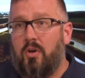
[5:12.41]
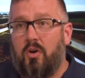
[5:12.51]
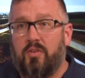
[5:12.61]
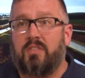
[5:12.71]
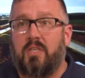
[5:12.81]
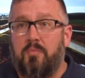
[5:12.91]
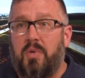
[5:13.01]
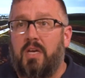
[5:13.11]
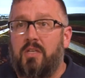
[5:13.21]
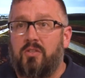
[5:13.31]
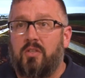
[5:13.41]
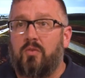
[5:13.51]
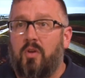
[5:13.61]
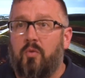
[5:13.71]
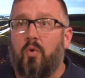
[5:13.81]
all on the same page
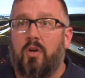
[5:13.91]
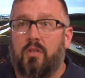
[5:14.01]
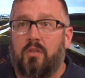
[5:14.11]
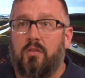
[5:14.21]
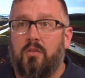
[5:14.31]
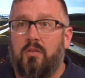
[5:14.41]
and working